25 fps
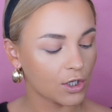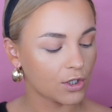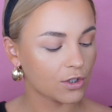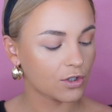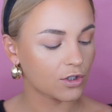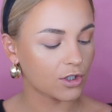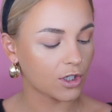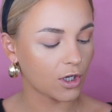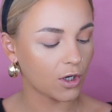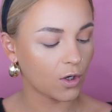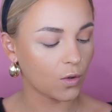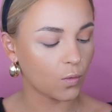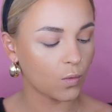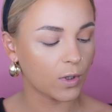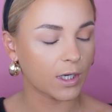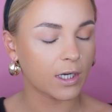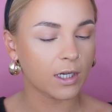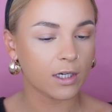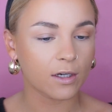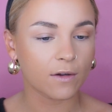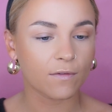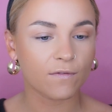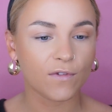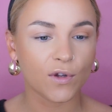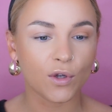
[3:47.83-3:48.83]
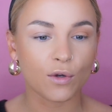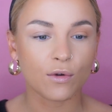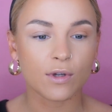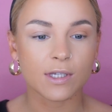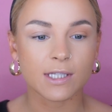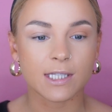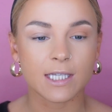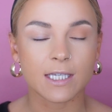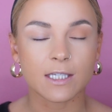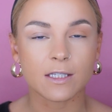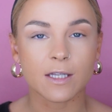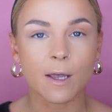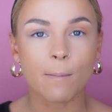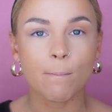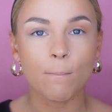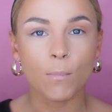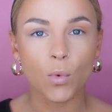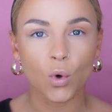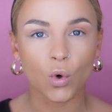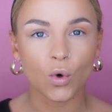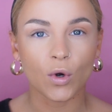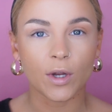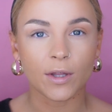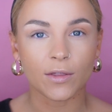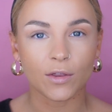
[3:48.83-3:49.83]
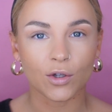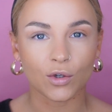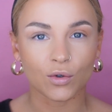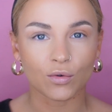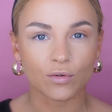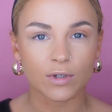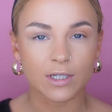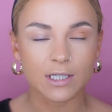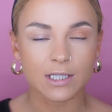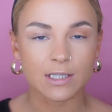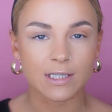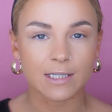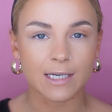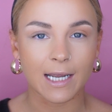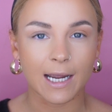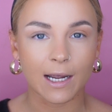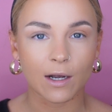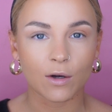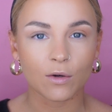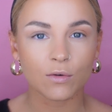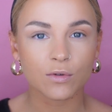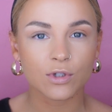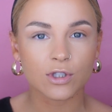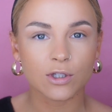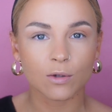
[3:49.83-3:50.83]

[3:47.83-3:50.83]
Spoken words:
So we're going to focus this more in the crease now.